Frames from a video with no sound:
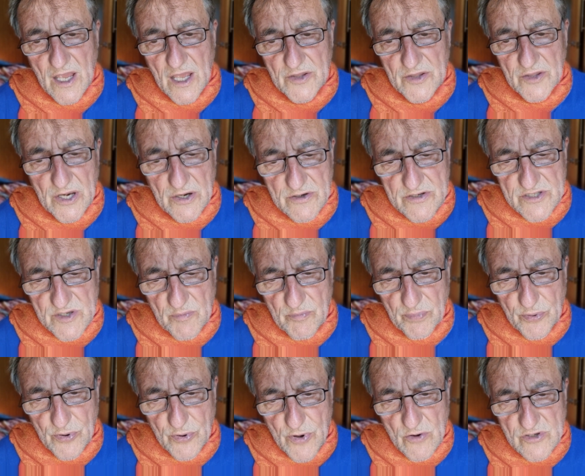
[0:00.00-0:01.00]
There is a
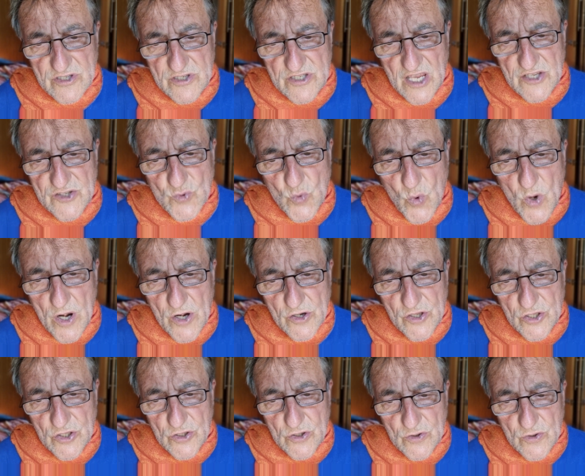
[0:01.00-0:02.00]
process where
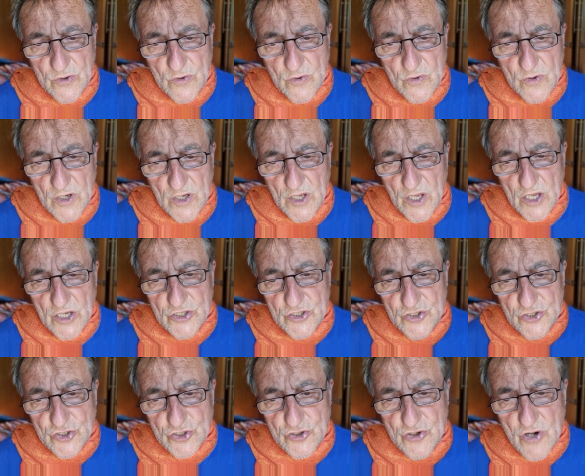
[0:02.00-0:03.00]
you
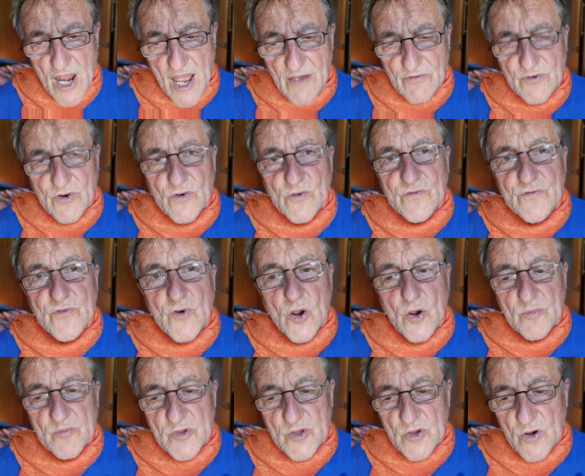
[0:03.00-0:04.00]
travel
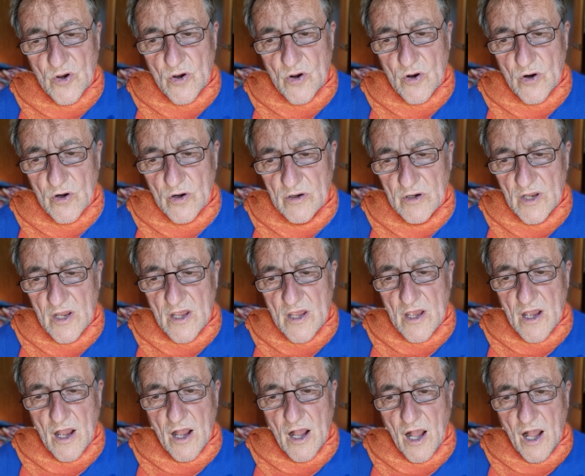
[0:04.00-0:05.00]
from your
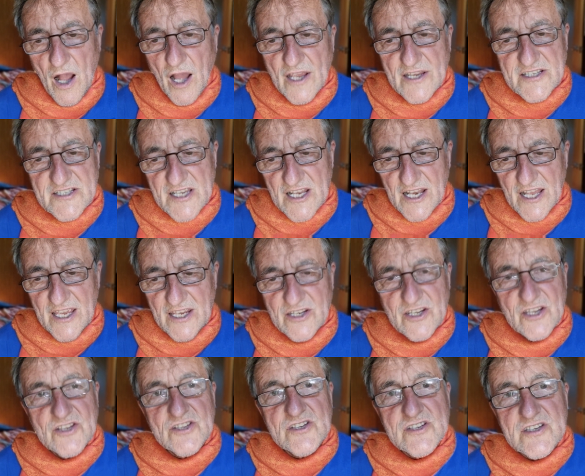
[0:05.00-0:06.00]

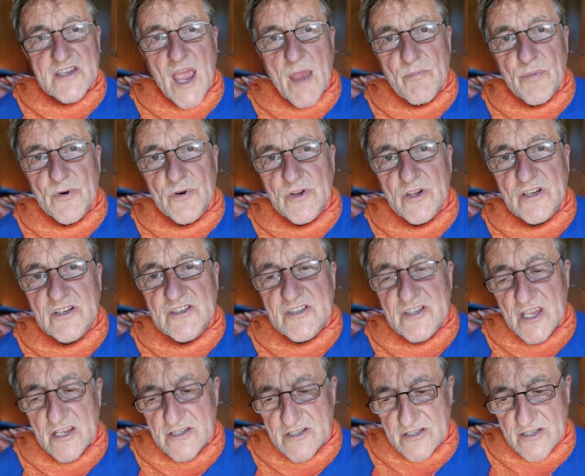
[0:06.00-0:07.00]
isolated, separate
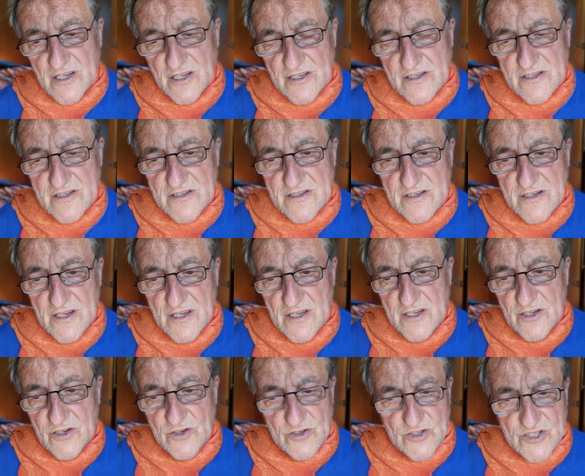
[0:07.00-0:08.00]
existence.
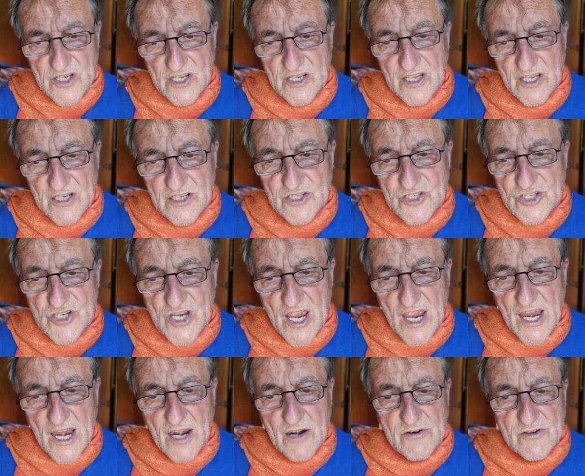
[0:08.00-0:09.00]
You're sitting in a
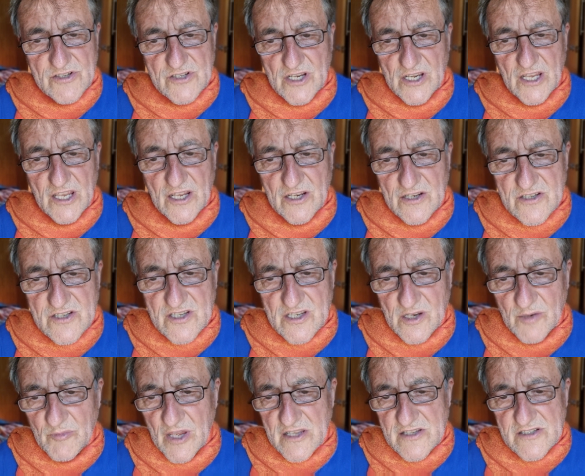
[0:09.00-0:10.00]
chair or sitting in a
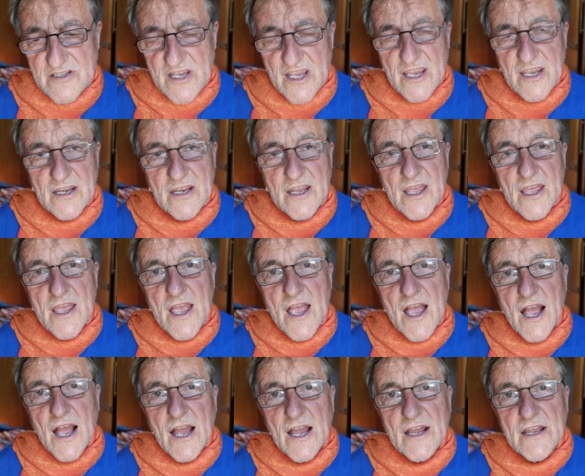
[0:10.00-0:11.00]
cinema seat,
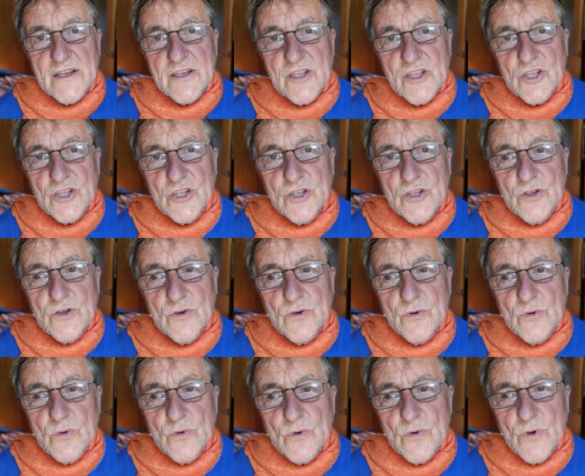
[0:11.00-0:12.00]
and
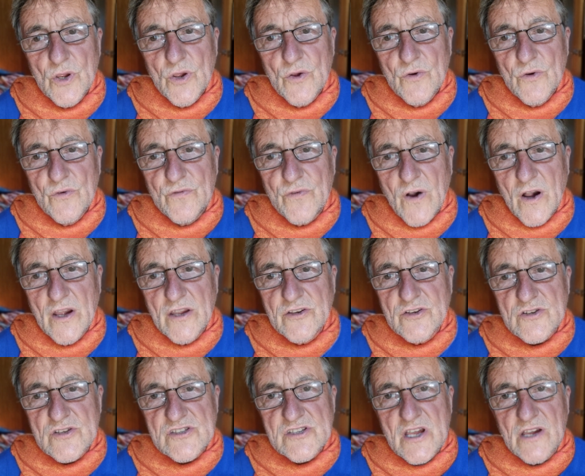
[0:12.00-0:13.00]
you find
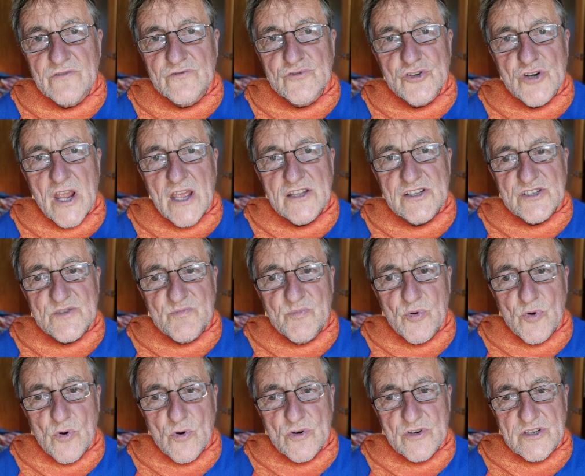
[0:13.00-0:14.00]
yourself
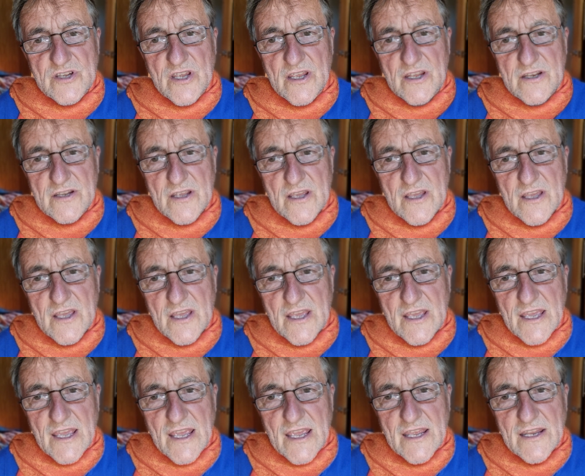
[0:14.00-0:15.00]
transported
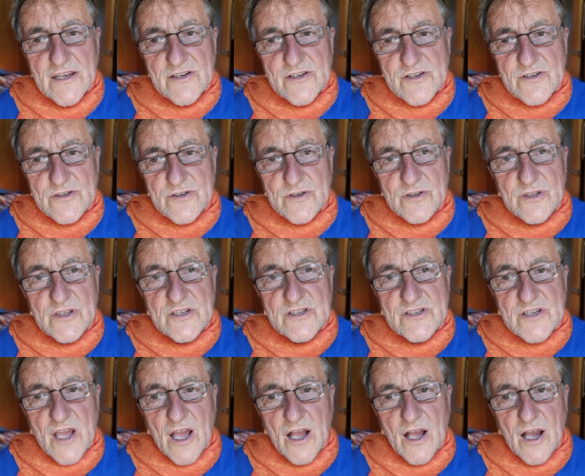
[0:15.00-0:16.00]
into
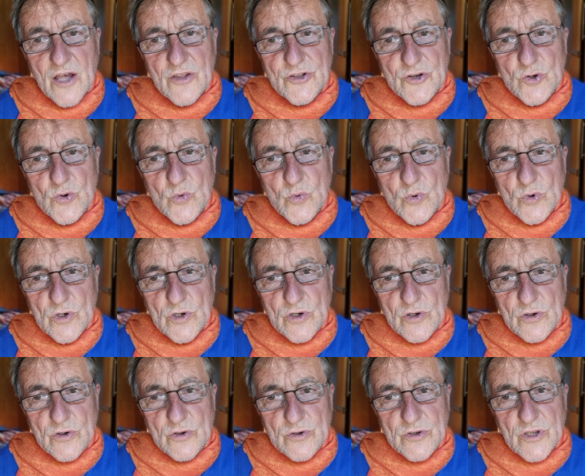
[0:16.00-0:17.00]
this other
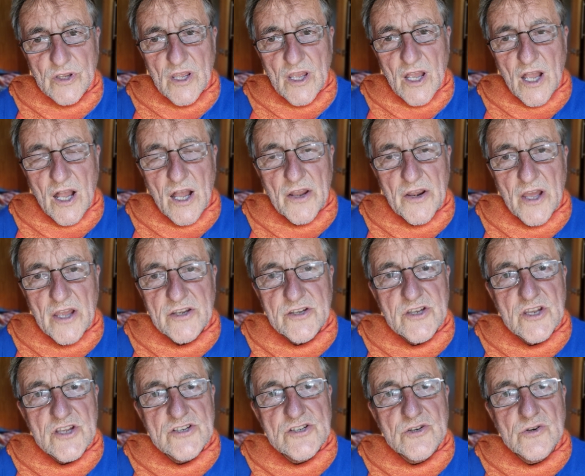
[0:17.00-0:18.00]
world. And I
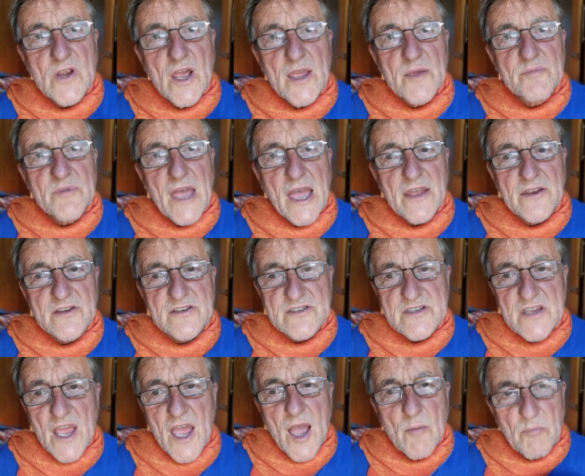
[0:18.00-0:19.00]
describe that
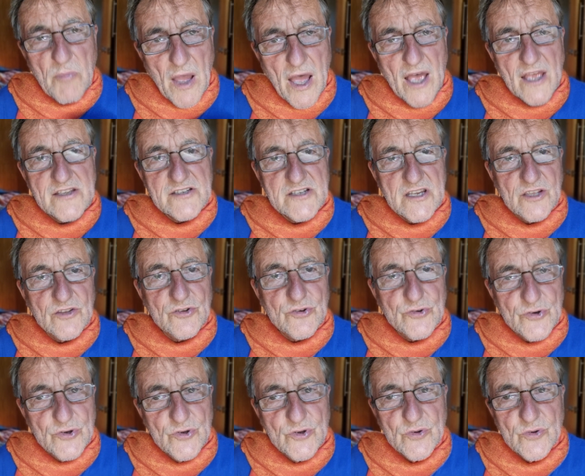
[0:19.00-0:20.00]
as passing
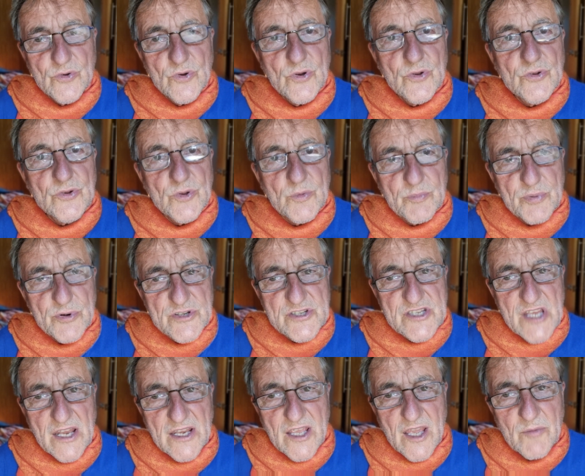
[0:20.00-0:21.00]
through the
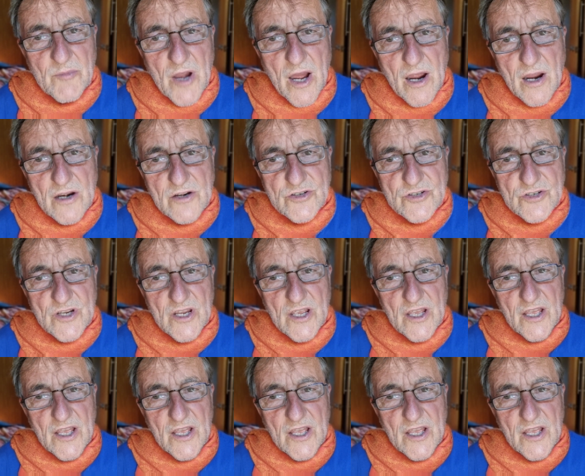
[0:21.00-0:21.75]
proscenium arch.